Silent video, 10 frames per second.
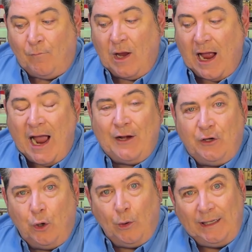I
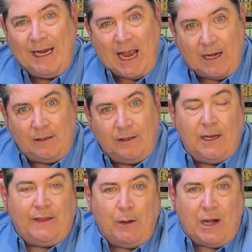totally get that
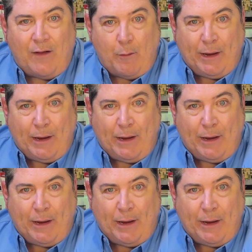they would have a pipe